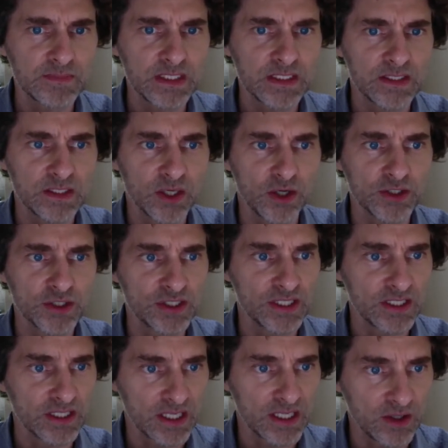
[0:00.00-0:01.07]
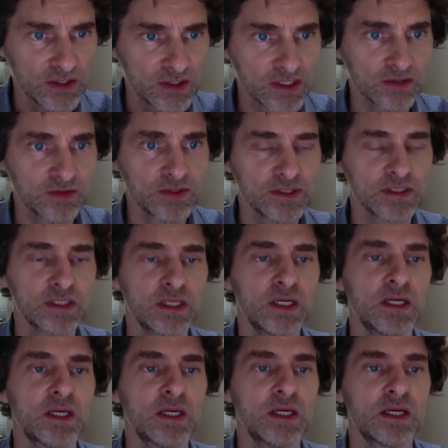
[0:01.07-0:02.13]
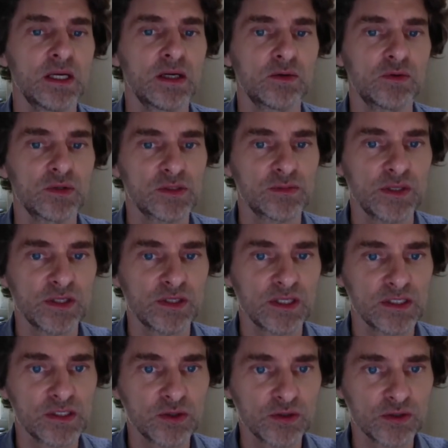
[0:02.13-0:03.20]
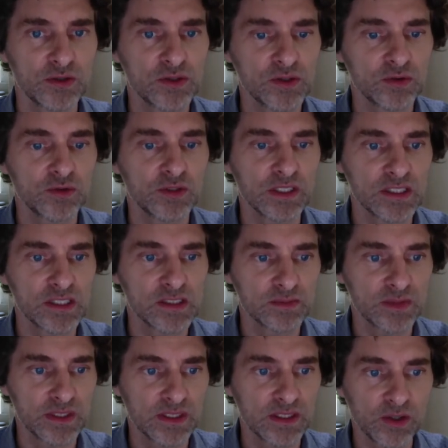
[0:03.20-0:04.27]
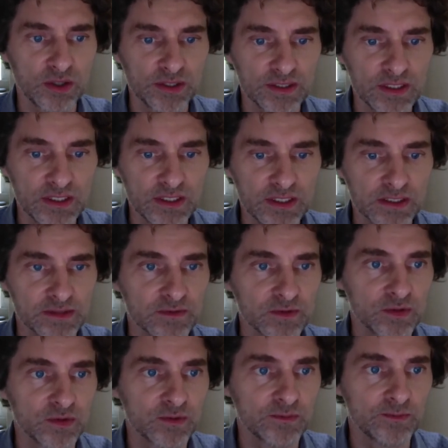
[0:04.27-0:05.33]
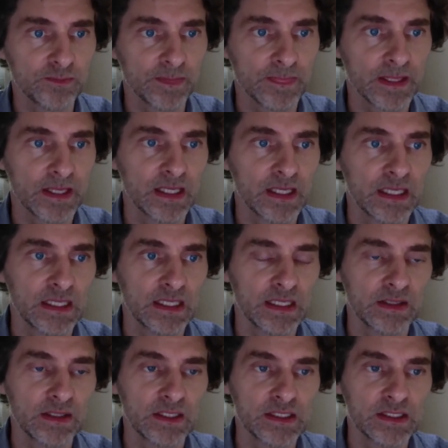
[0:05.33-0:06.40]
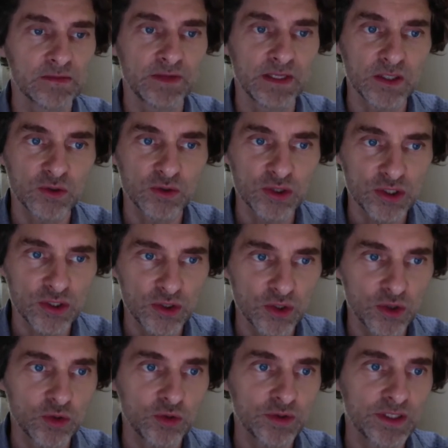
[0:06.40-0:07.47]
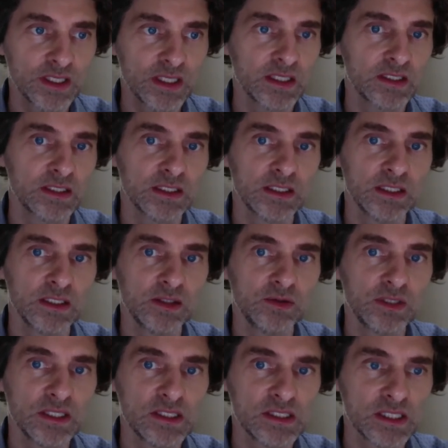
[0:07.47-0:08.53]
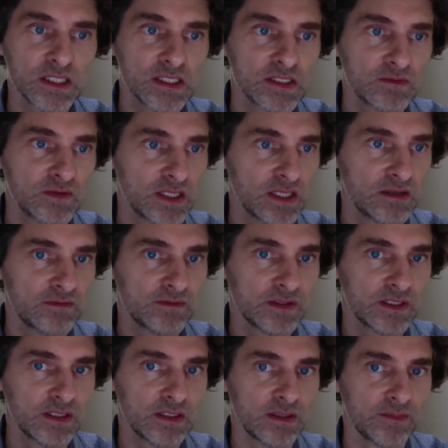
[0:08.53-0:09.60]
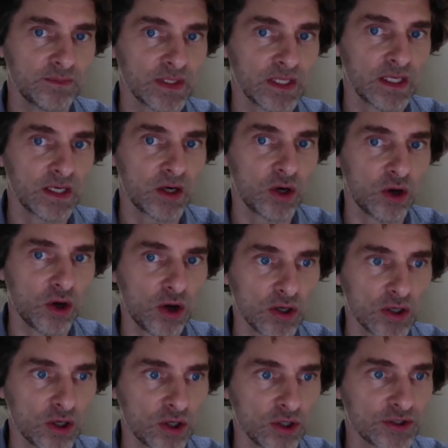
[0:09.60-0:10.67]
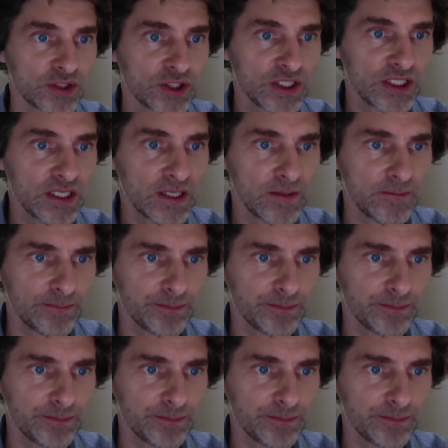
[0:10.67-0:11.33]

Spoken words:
there are genetic counselors or specialized doctors who can explain all the details for you. It's very good to know that in the United States we have a law called GINA,